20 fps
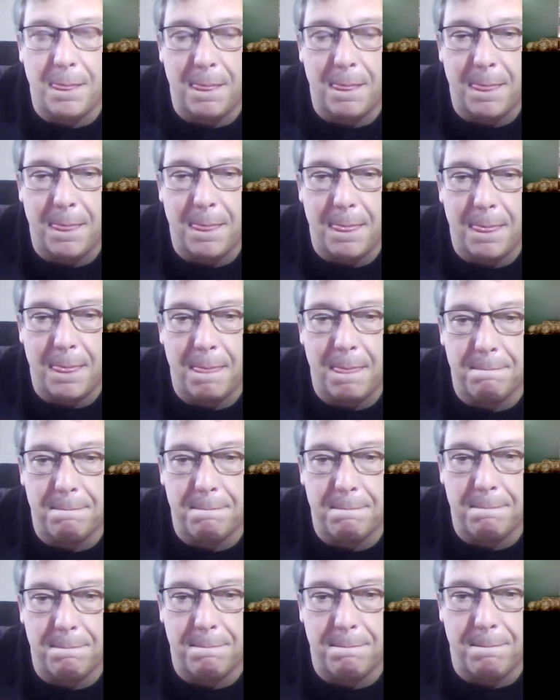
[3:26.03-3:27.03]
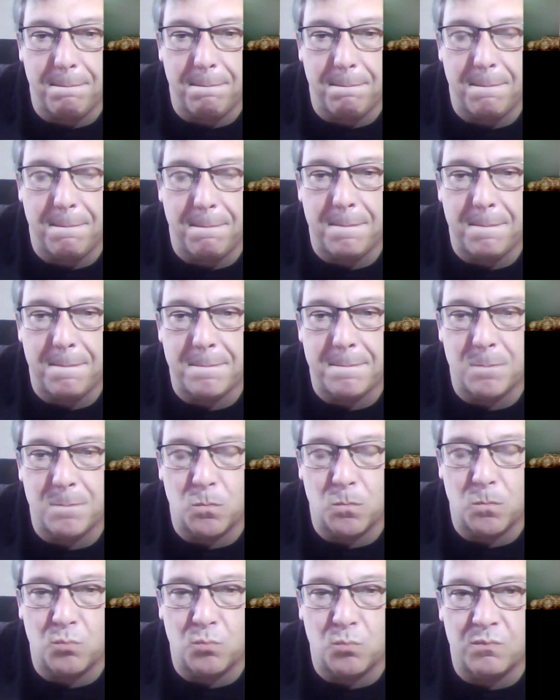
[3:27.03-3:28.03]

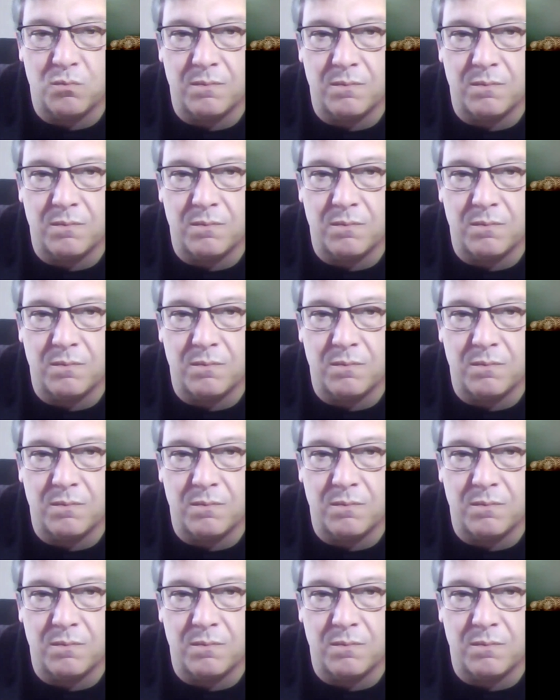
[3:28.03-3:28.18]
The person shown says nothing.